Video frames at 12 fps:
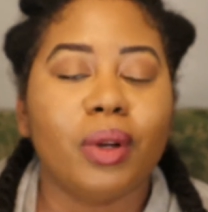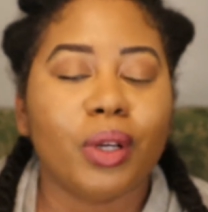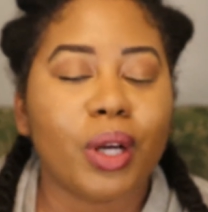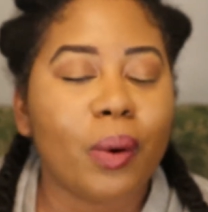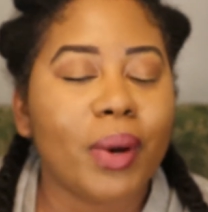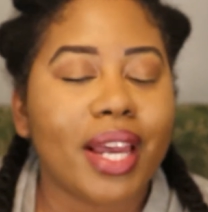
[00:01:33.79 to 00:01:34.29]

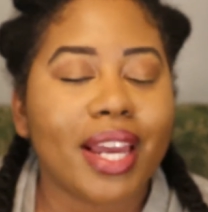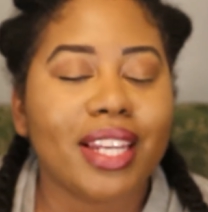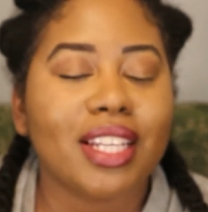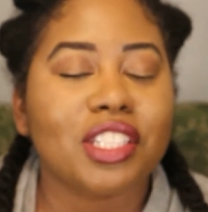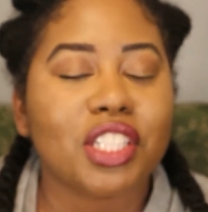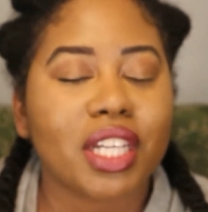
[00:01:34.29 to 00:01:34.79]
go ahead
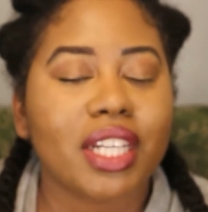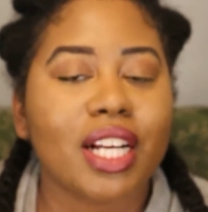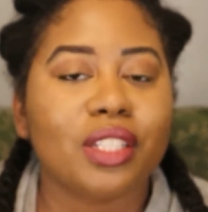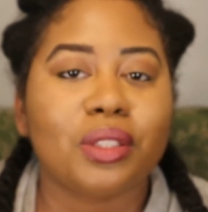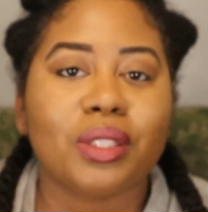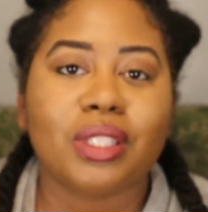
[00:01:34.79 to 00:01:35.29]
and check it
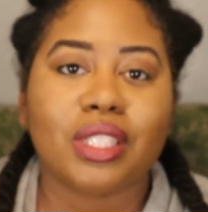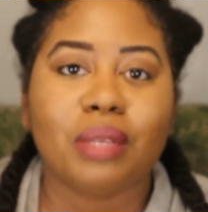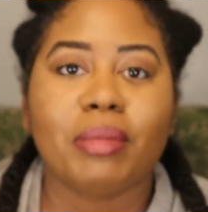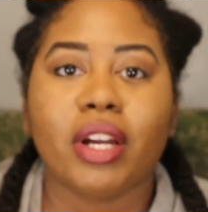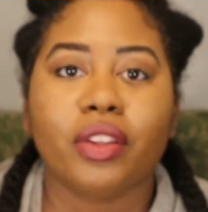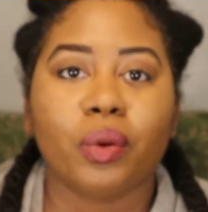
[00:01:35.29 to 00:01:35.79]
out so you can see
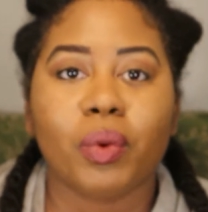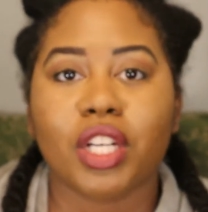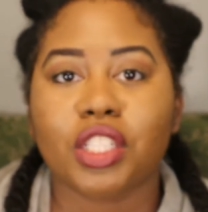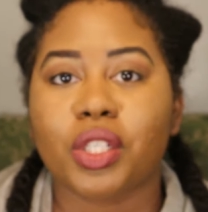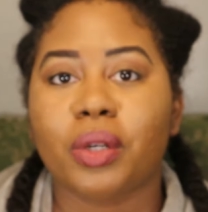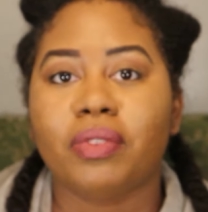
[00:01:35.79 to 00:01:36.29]
my other
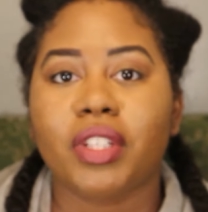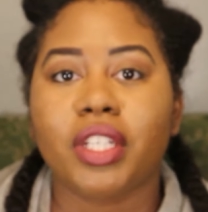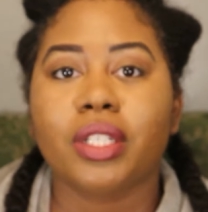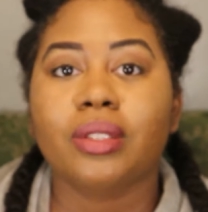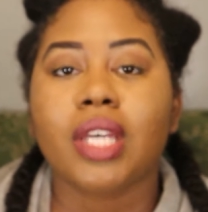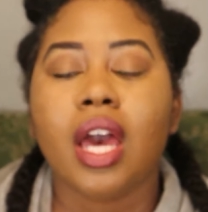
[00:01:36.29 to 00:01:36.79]
wash and go
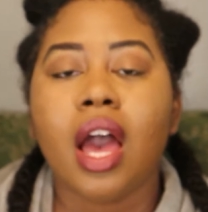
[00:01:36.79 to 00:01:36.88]
videos